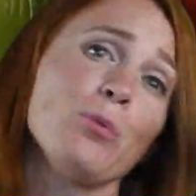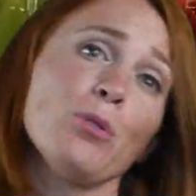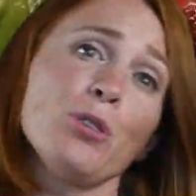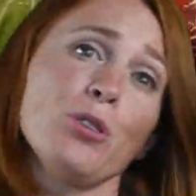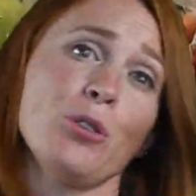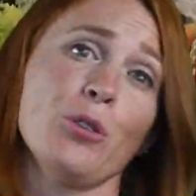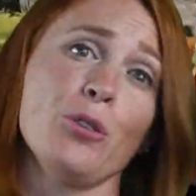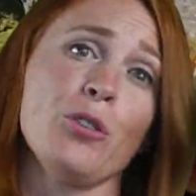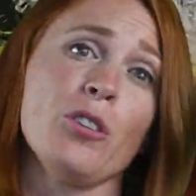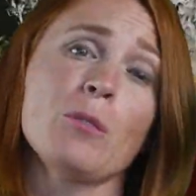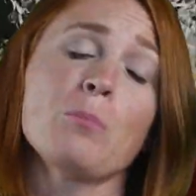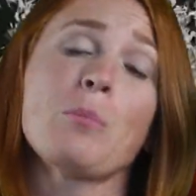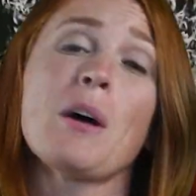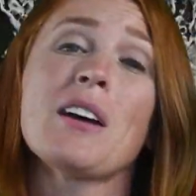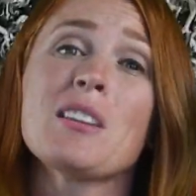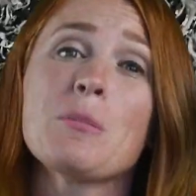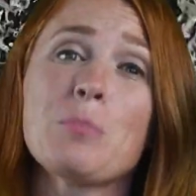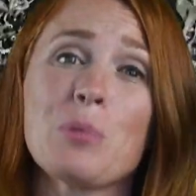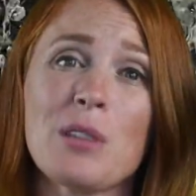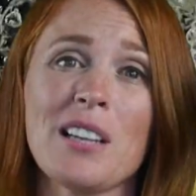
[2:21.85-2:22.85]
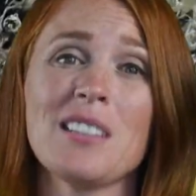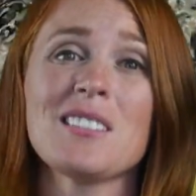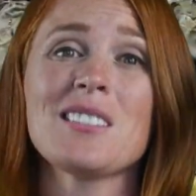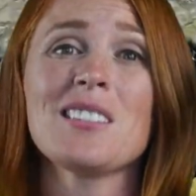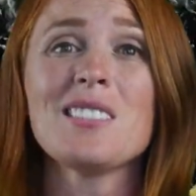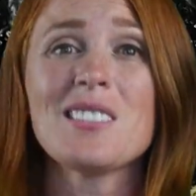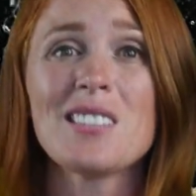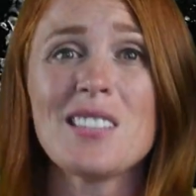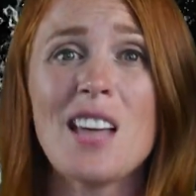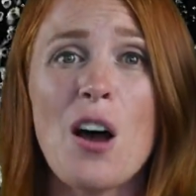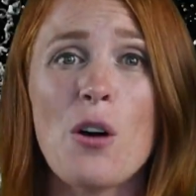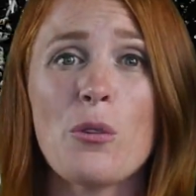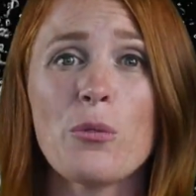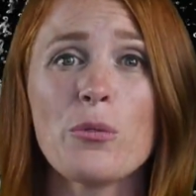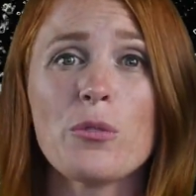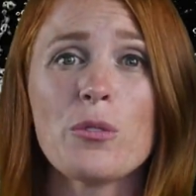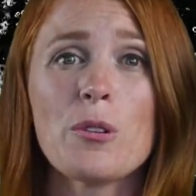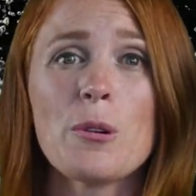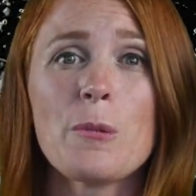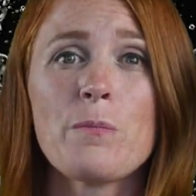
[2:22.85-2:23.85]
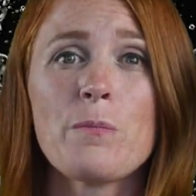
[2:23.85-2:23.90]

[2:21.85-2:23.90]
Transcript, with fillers: produced by the plant itself.